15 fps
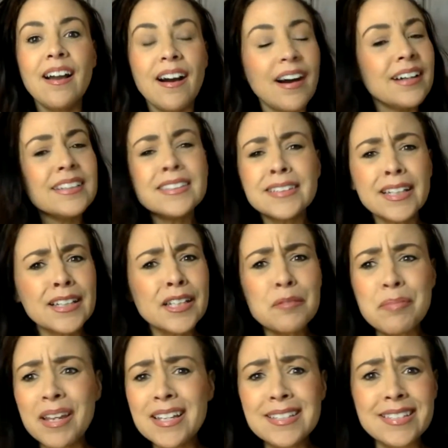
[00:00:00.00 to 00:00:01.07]
on a daily
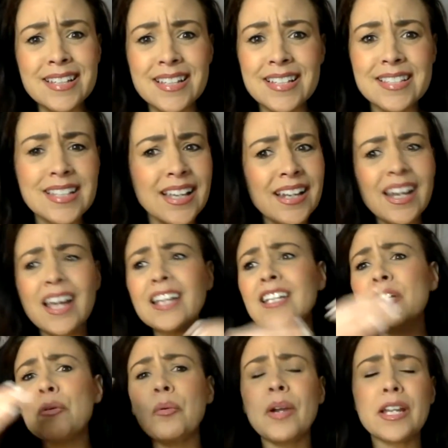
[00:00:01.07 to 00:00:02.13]
basis in
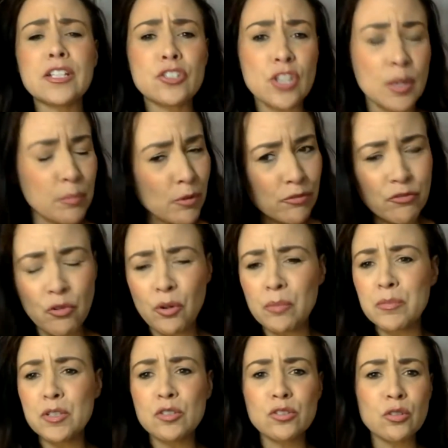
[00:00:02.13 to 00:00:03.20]
any way, shape, or
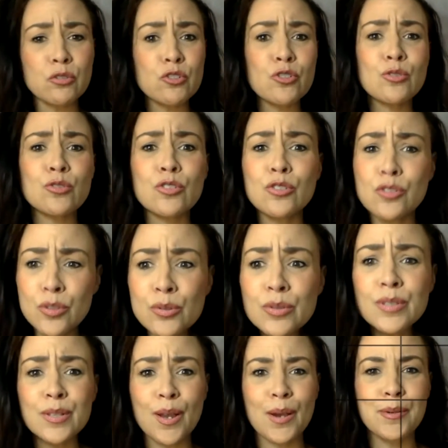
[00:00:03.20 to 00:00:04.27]
form you so choose to do
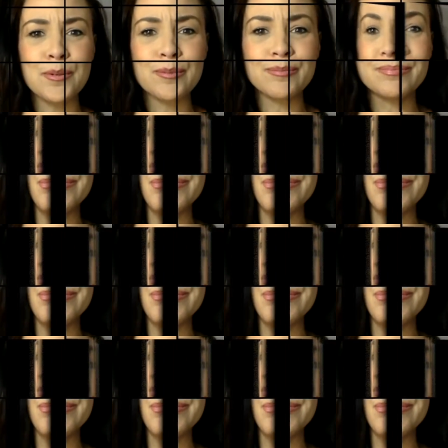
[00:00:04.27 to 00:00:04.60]
so.